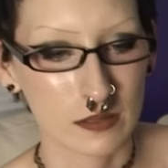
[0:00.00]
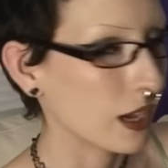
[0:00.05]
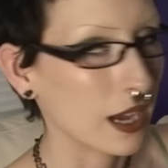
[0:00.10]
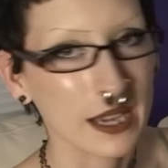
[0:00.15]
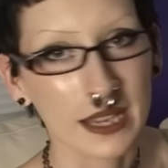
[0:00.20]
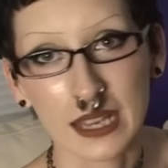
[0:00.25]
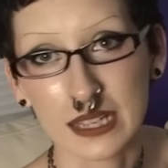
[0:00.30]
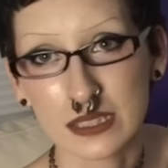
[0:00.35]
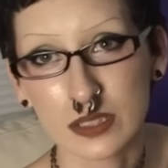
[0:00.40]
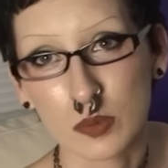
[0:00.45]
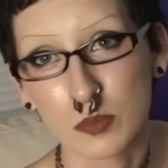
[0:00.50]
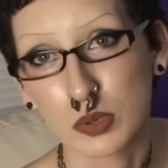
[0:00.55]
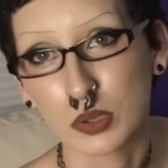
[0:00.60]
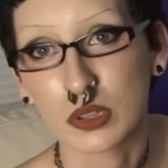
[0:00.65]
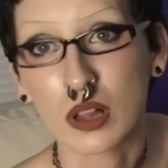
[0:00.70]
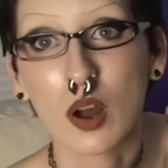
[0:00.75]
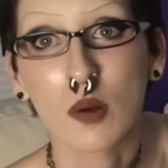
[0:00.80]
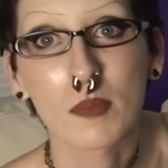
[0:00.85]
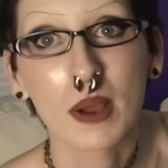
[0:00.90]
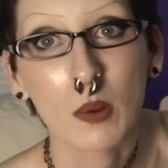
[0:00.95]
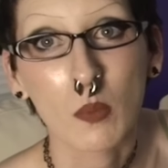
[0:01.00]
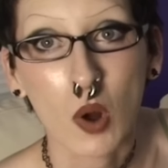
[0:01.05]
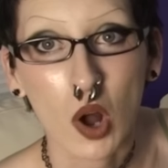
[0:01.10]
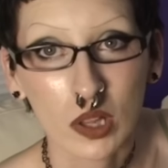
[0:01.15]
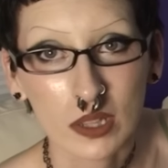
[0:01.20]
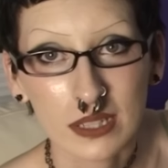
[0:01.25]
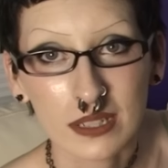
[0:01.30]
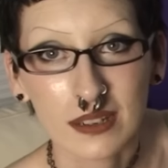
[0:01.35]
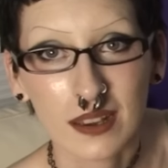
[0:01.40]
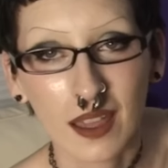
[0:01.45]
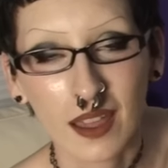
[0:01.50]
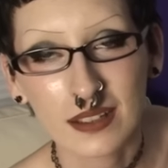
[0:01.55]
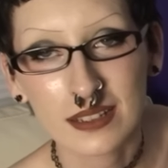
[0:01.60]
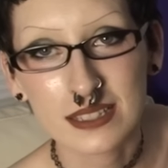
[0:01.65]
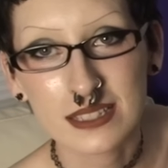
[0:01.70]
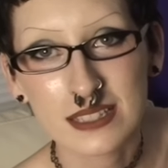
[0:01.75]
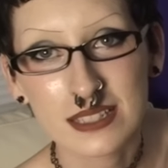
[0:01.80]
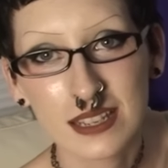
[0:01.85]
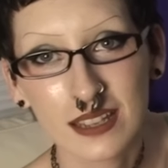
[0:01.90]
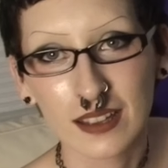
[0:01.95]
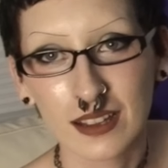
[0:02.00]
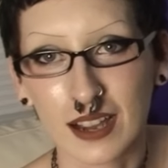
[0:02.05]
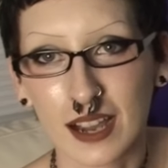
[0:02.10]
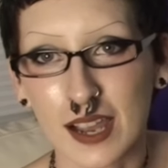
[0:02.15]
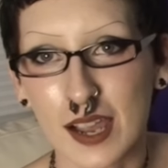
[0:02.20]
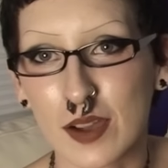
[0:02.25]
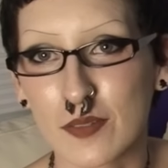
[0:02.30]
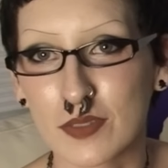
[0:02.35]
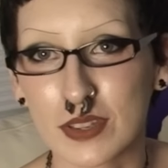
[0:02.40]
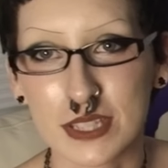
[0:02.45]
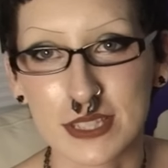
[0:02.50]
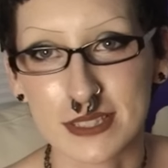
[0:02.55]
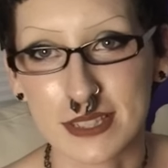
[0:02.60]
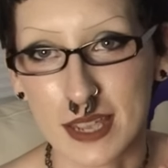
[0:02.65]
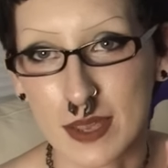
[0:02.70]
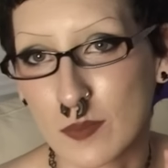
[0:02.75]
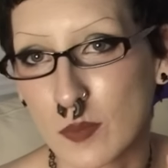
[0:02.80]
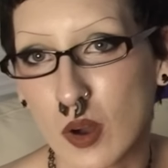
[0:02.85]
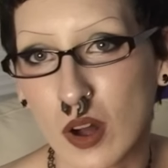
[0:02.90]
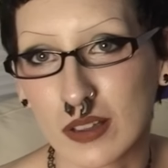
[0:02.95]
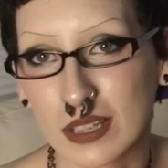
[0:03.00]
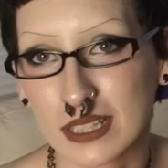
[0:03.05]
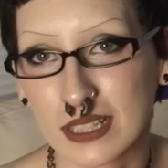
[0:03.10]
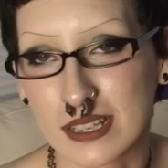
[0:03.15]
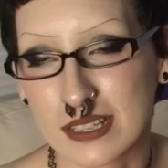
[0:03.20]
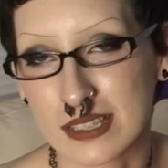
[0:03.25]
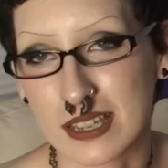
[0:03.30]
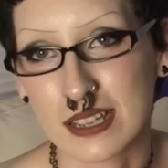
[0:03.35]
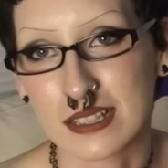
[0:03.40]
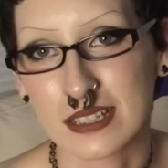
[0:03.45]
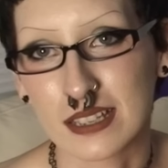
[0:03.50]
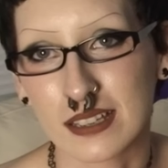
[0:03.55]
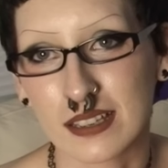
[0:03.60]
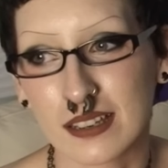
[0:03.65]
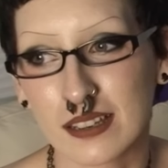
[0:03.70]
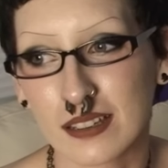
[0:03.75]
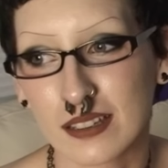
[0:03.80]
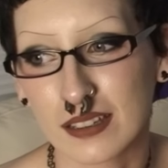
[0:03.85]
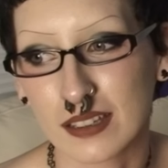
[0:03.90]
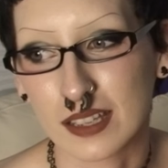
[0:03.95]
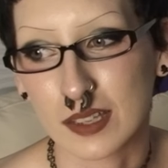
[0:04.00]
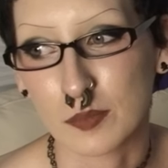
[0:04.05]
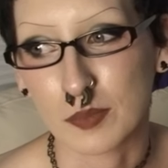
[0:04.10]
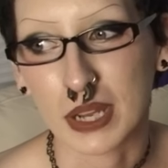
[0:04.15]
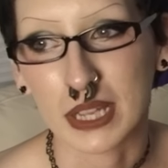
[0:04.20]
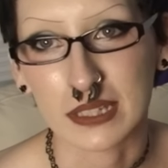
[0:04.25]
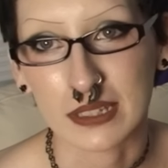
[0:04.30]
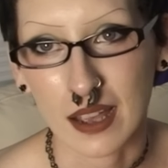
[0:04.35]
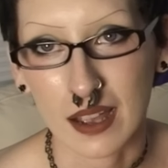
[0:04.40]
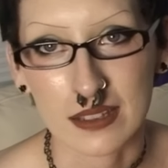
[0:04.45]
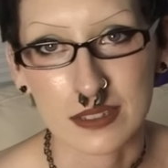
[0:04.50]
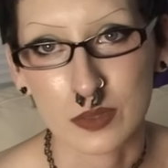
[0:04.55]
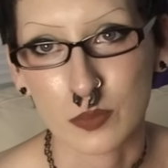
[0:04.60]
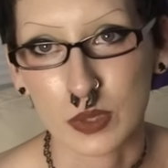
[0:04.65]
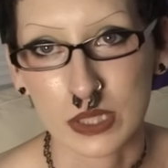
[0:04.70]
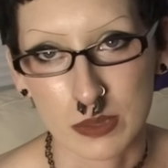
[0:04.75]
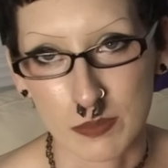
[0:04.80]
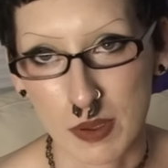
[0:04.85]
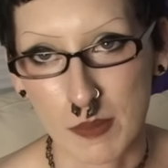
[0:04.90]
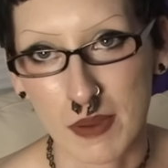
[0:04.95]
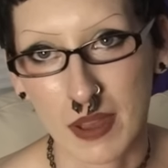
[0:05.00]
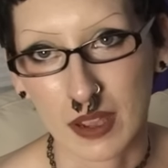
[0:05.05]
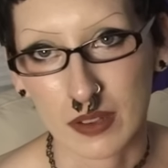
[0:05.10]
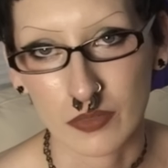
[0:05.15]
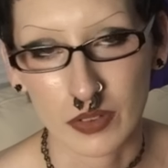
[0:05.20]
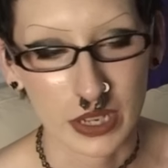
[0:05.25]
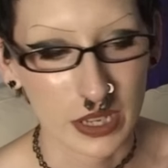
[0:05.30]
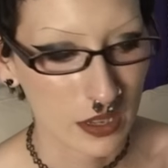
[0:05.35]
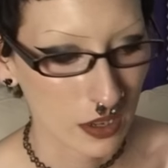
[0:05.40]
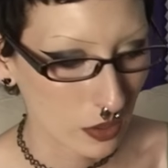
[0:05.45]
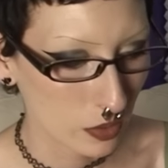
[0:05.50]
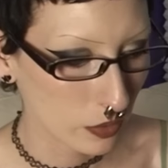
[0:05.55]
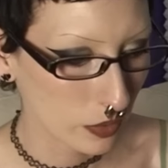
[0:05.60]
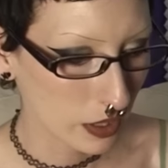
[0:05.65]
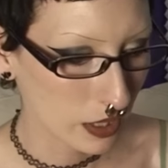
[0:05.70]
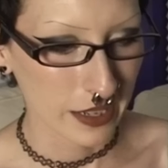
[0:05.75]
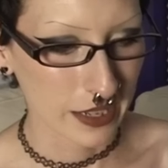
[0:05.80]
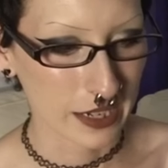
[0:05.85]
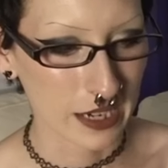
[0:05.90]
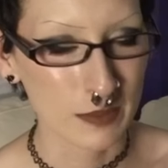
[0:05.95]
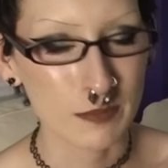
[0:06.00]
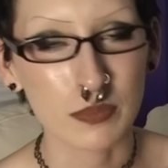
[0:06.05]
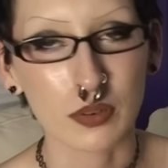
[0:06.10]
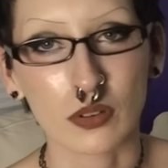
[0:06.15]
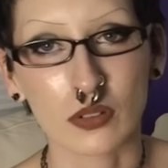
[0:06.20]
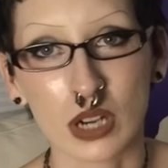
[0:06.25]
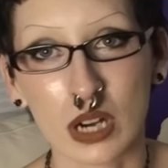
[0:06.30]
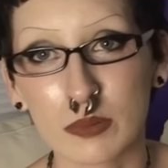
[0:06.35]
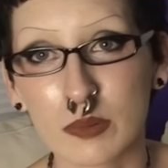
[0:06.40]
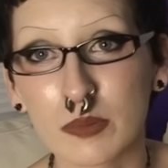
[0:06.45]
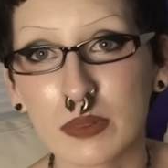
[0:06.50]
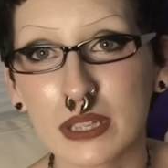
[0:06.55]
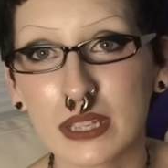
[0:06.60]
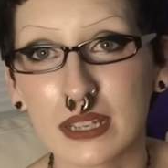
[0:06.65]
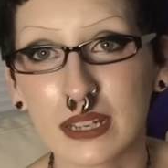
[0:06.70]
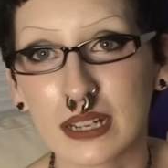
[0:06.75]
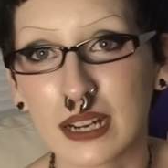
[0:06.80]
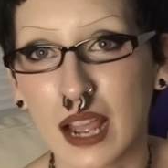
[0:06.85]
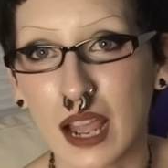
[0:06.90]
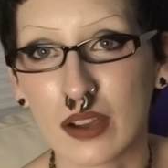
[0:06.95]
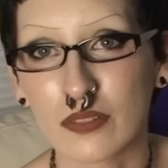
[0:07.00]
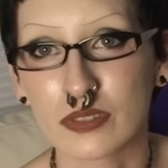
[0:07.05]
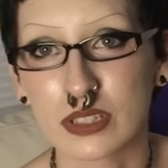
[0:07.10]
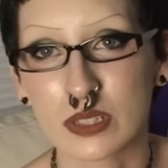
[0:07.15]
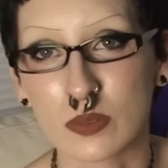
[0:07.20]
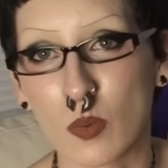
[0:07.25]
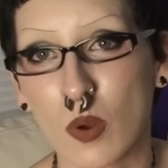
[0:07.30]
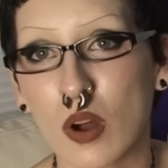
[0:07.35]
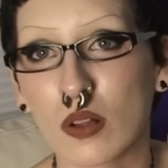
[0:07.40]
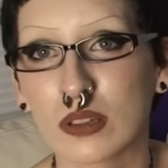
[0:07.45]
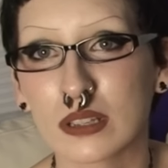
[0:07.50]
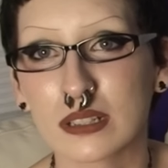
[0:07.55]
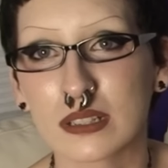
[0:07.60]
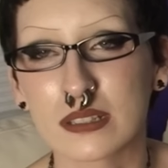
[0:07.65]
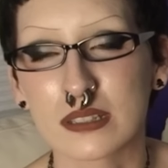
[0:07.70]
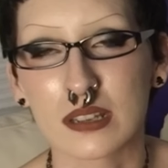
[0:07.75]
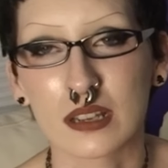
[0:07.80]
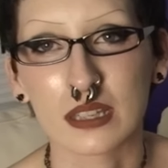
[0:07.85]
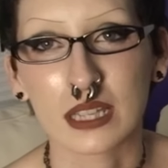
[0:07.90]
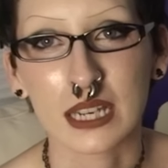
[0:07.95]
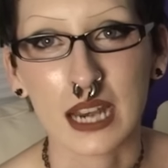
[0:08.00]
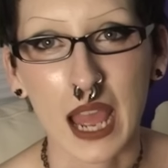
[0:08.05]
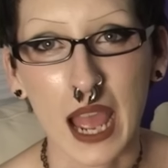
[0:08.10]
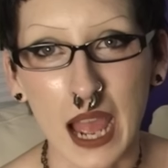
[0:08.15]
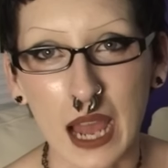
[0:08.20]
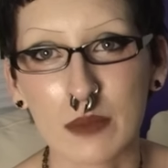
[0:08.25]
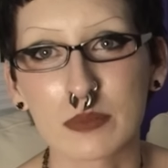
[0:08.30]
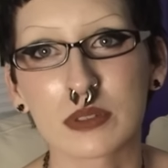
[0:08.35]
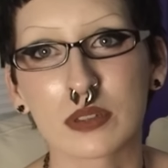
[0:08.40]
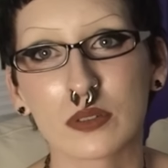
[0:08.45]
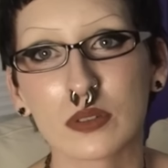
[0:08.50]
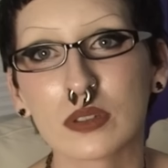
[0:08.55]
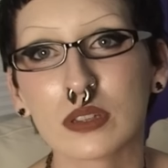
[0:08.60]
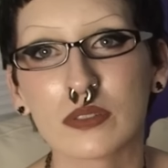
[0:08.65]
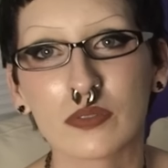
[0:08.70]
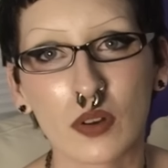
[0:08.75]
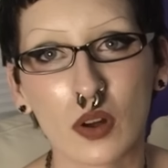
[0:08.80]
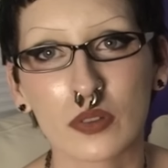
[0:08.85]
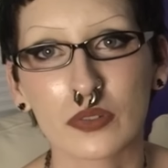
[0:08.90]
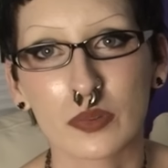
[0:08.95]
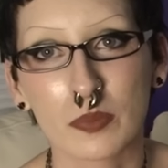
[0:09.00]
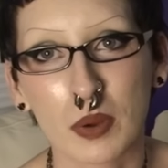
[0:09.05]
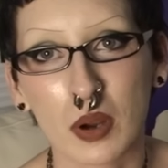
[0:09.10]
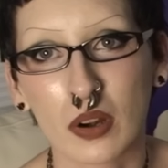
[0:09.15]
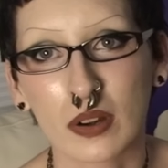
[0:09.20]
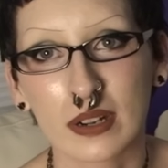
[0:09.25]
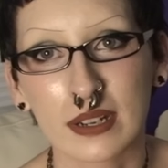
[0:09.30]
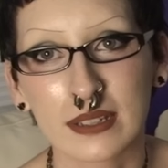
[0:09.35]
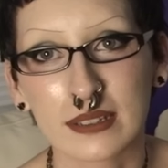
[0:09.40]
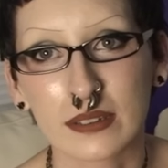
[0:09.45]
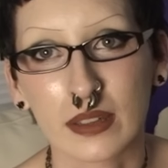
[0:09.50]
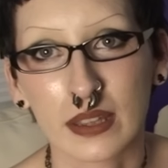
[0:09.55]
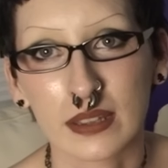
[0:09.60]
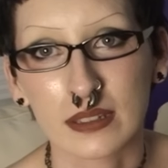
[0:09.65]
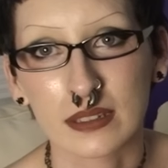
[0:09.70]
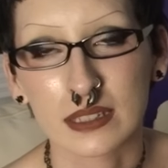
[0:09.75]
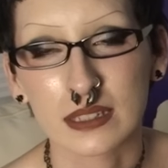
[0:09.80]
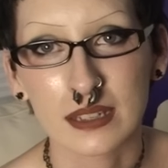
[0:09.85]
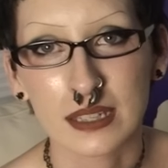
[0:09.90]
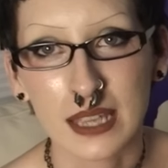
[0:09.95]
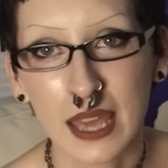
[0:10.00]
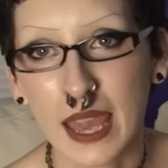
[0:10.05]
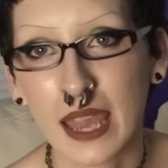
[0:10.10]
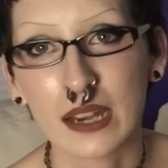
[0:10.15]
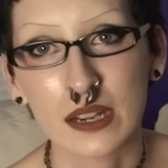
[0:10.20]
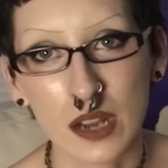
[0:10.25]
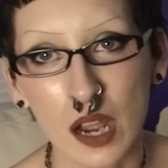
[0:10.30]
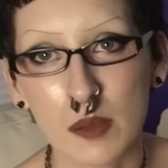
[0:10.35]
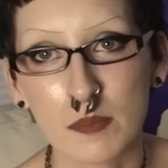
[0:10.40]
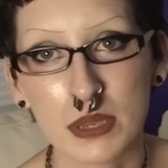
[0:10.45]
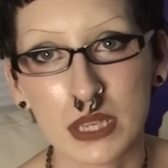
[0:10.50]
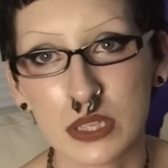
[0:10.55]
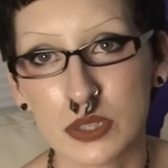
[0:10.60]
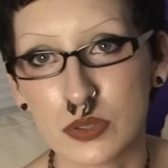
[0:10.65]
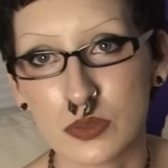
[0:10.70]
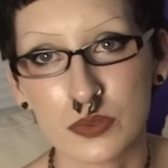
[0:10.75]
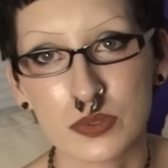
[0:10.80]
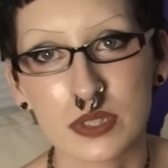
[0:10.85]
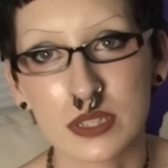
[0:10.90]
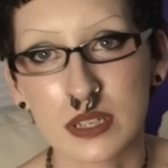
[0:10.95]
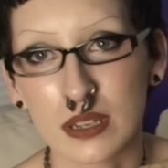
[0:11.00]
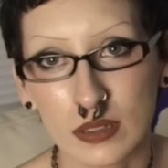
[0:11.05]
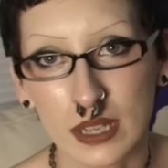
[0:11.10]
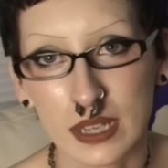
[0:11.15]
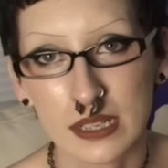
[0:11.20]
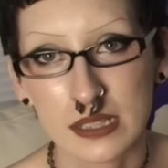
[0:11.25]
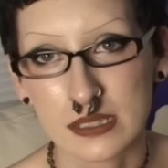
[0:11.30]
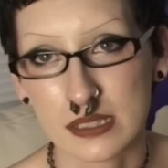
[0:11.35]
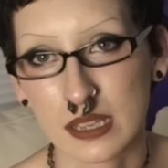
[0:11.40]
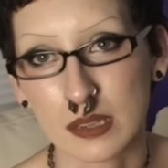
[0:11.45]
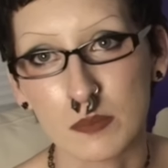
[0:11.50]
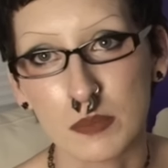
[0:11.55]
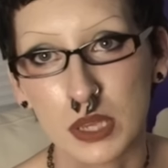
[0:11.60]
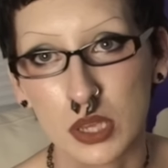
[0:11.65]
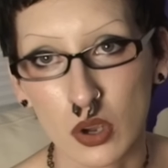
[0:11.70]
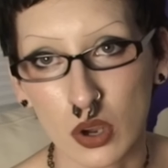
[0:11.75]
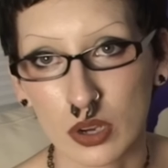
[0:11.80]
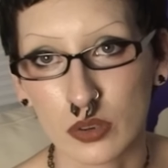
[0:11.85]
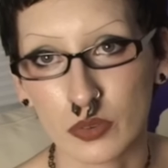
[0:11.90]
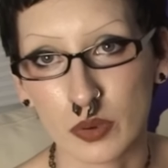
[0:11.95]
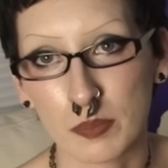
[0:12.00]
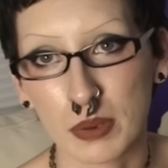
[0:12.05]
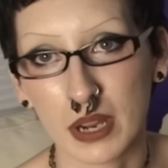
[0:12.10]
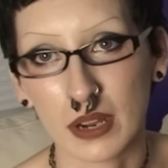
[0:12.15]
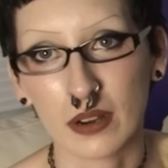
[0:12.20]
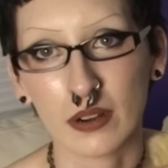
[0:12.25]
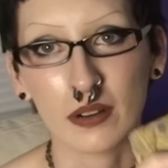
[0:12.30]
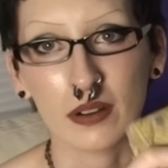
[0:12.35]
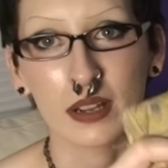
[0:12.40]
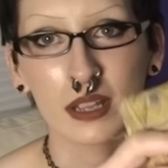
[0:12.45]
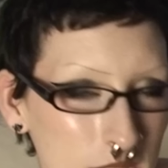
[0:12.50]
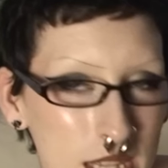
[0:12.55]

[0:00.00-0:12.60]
I guess I'll pull out my wallet next. I have the same wallet as I did in my last what's in my bag video, and I'm probably gonna have this wallet until it absolutely falls apart and like cannot be used and is like beyond repair.